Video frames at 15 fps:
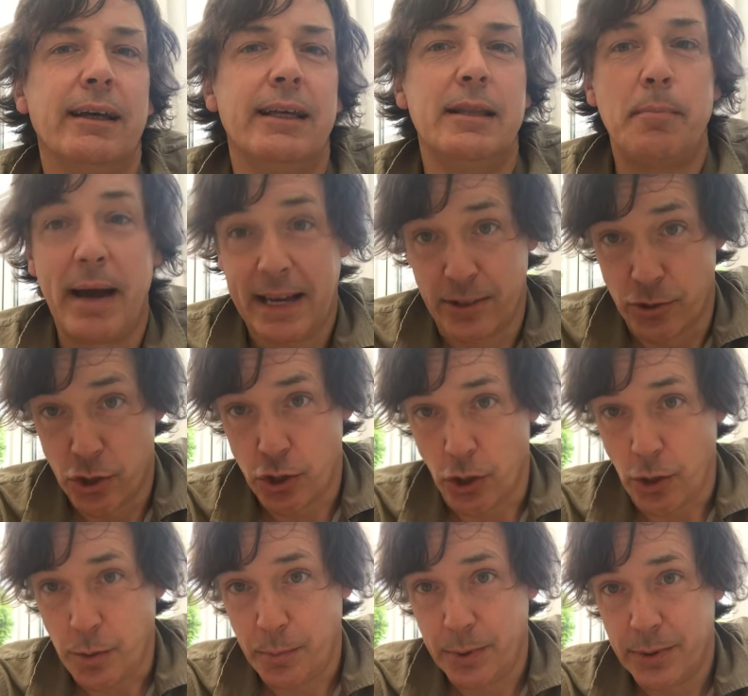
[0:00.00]
In the back of the
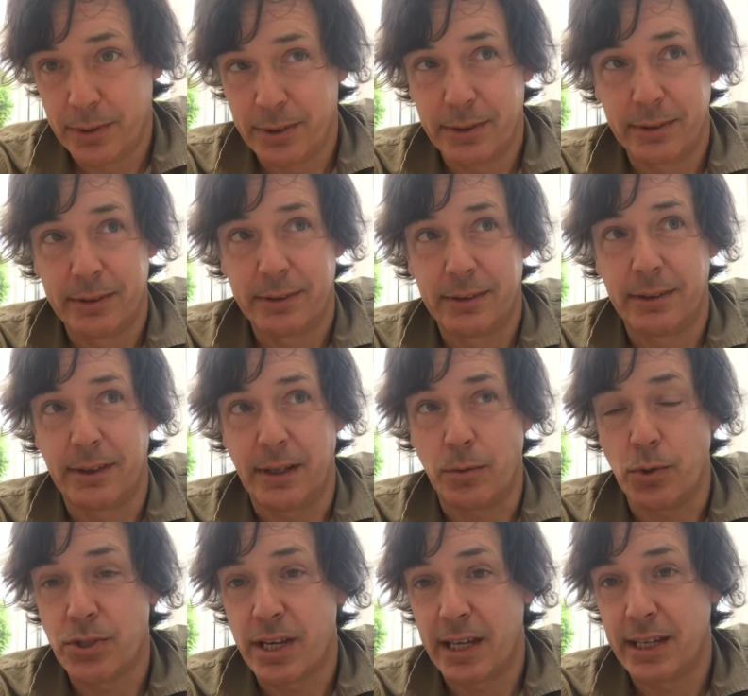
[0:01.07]
shop, there
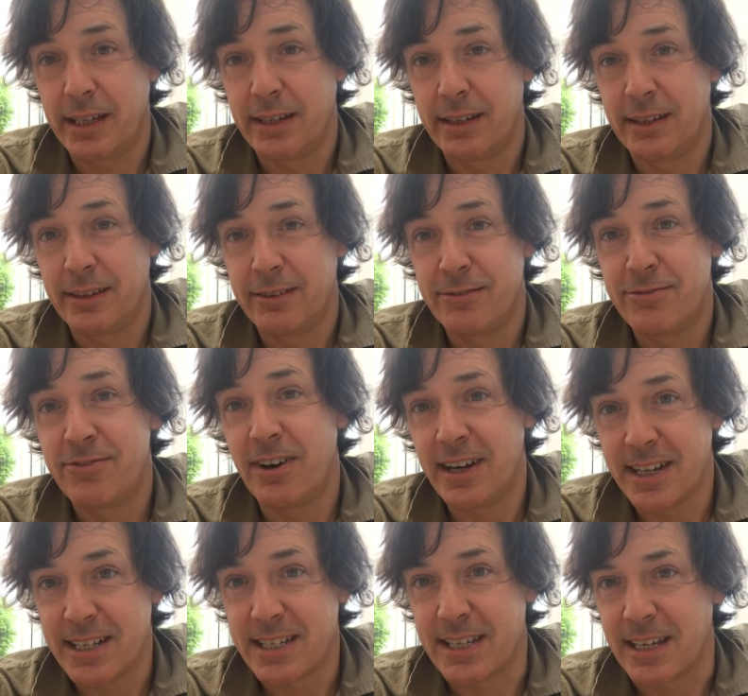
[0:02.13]
was a
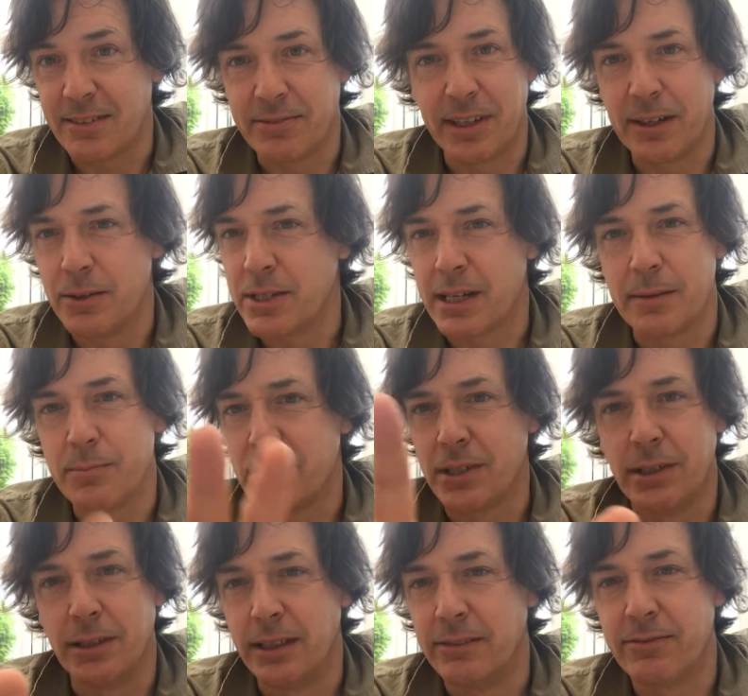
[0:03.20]
fire safe, and I was
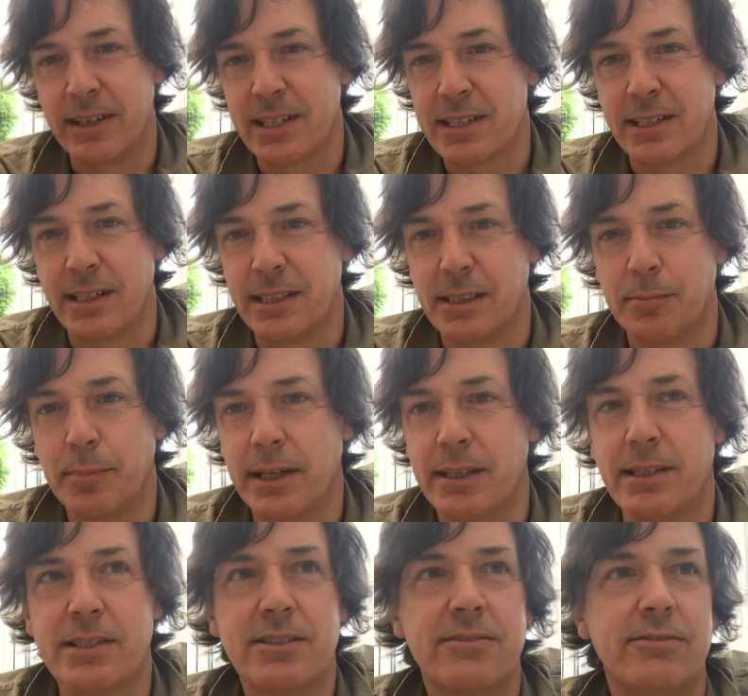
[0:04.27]
absolutely fascinated by
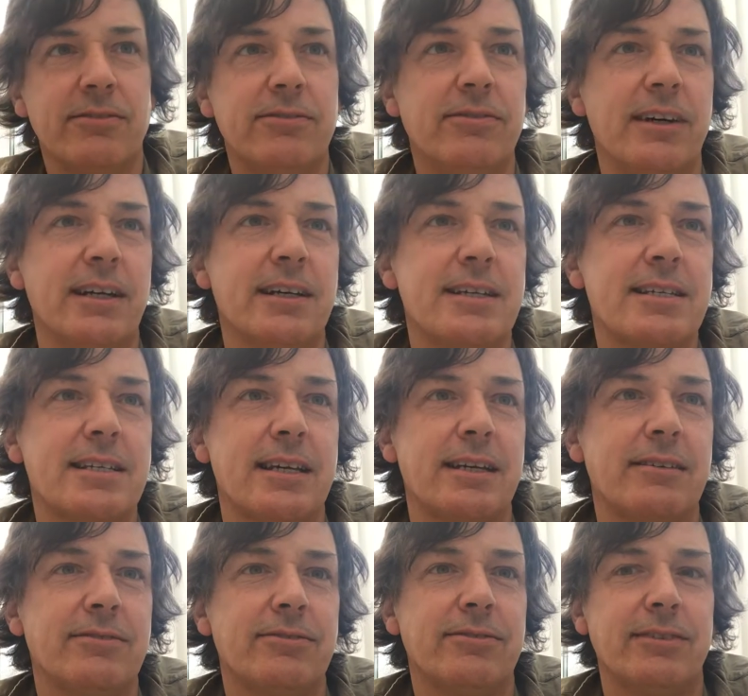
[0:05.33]
this fire
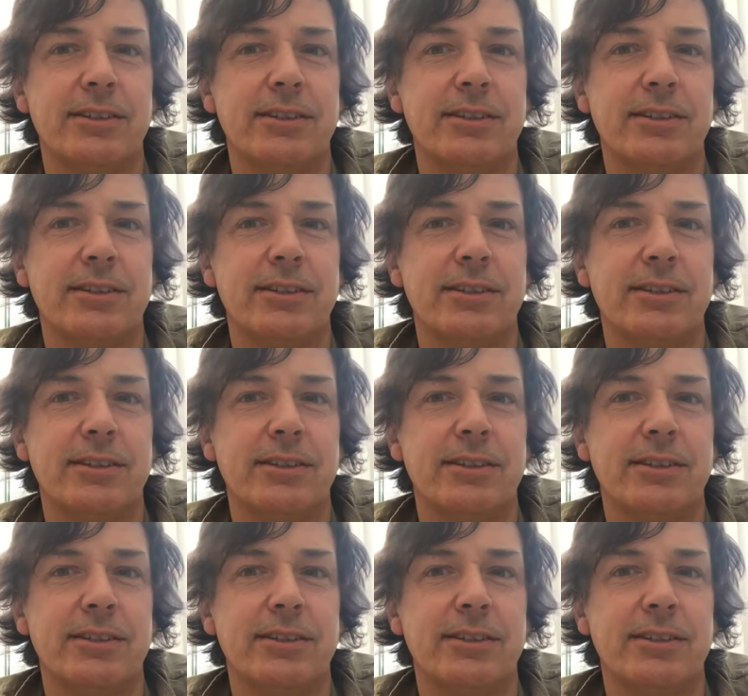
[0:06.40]
safe.